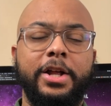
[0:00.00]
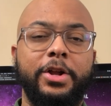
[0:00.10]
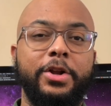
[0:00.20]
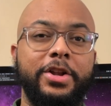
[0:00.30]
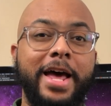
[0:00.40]

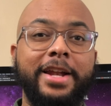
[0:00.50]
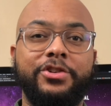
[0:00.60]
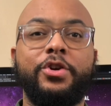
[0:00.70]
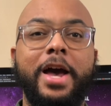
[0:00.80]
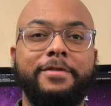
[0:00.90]
now that
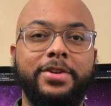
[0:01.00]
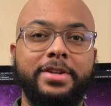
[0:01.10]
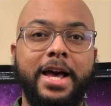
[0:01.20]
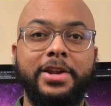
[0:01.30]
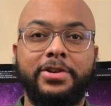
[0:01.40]
you have the
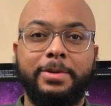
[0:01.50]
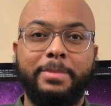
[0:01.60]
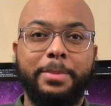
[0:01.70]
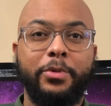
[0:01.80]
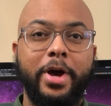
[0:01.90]
signs
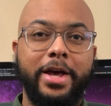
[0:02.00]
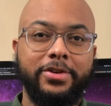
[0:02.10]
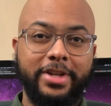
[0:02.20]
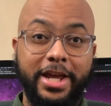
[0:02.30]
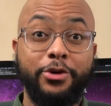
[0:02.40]

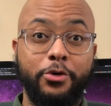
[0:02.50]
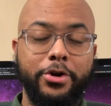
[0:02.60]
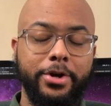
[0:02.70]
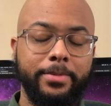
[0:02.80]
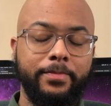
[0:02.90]
memorized in
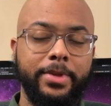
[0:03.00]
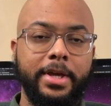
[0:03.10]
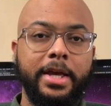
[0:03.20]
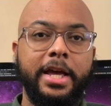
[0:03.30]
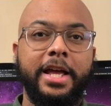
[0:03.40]
order,
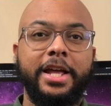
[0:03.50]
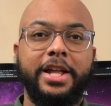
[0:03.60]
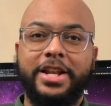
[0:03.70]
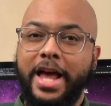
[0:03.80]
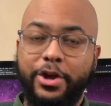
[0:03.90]

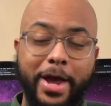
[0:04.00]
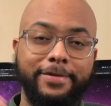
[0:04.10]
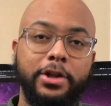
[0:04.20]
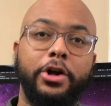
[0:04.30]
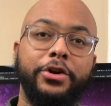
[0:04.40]
now you have
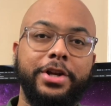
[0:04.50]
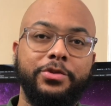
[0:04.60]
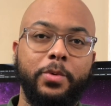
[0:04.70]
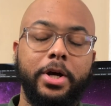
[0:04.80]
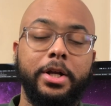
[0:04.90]
to learn
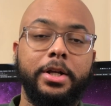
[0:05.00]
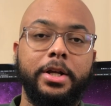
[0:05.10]
each one.